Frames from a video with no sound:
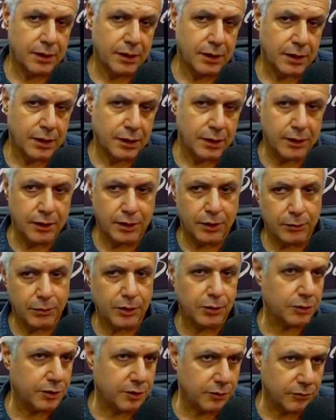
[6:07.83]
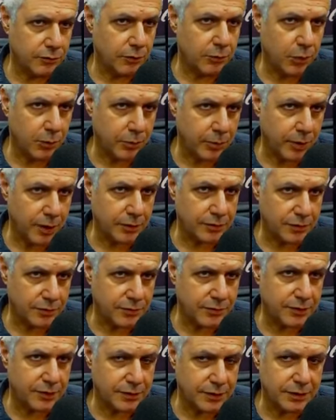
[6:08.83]
And we're looking for more
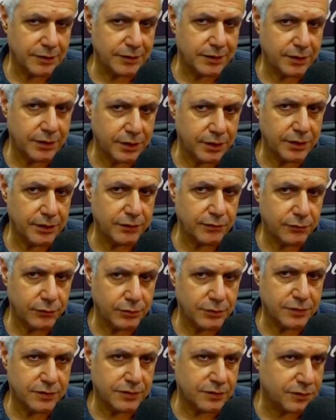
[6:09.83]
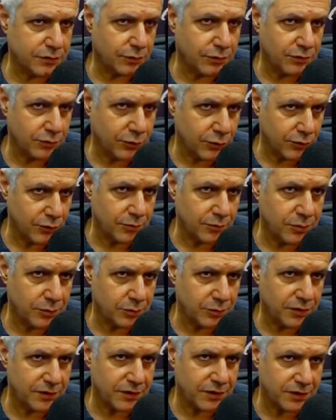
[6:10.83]
partners. I think the key for this consortium to
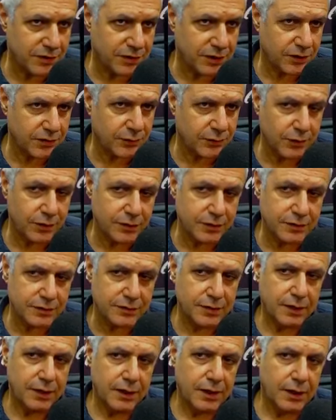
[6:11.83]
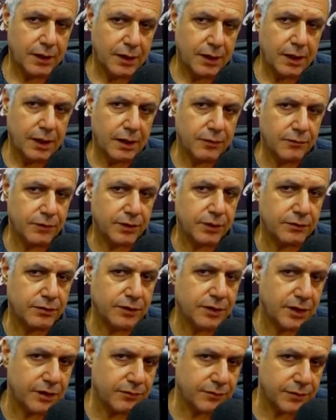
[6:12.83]
be successful is having a
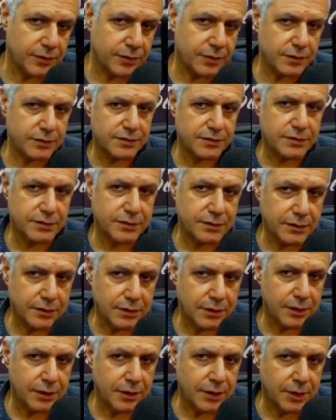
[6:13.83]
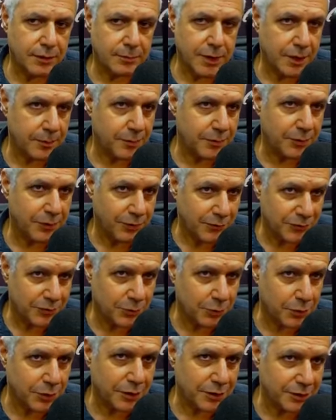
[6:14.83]
diverse map of
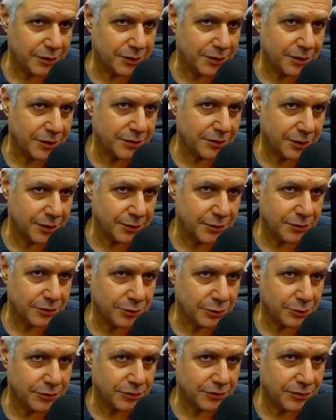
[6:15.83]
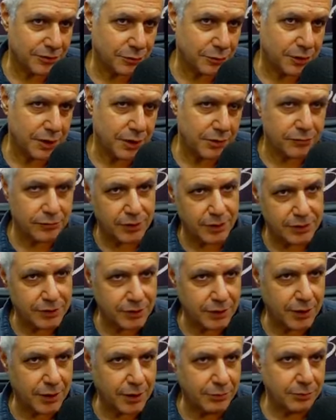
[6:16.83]
the world and territories. So we have right
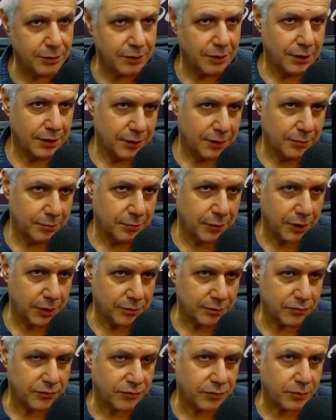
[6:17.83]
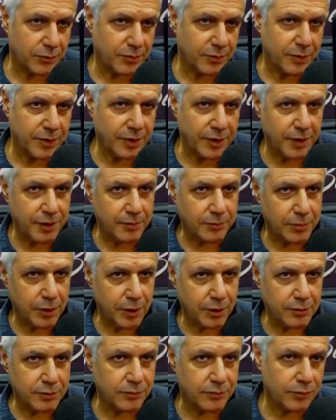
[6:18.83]
now partners from Spain,
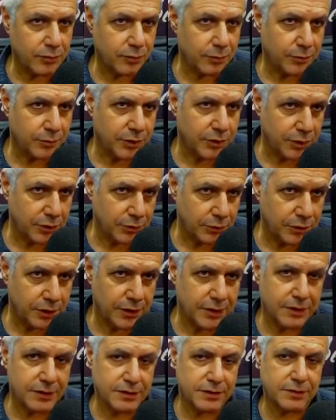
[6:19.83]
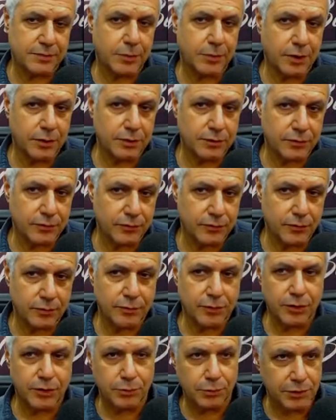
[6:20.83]
partners from the US, partners
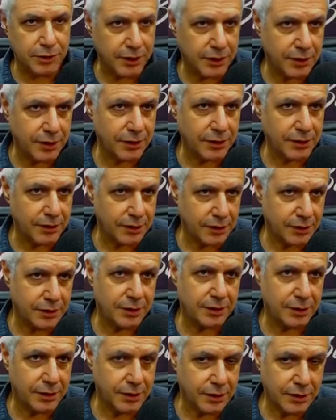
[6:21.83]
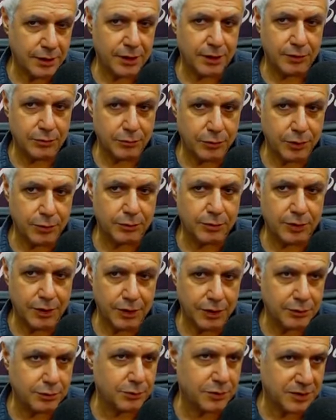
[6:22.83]
from the UK, and we would
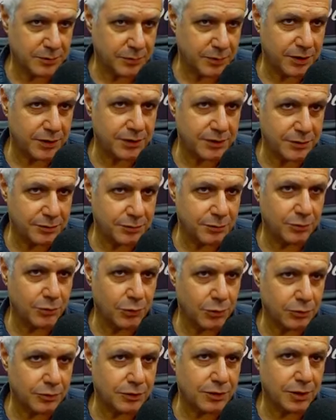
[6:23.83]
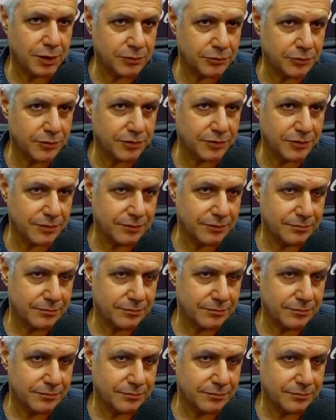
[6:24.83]
like to expand it to more countries.